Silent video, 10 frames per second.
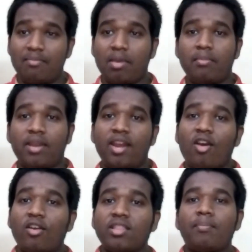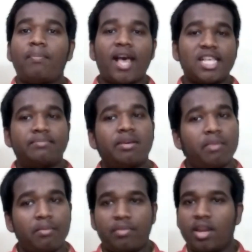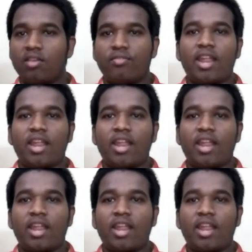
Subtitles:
membrane or the plasma membrane of an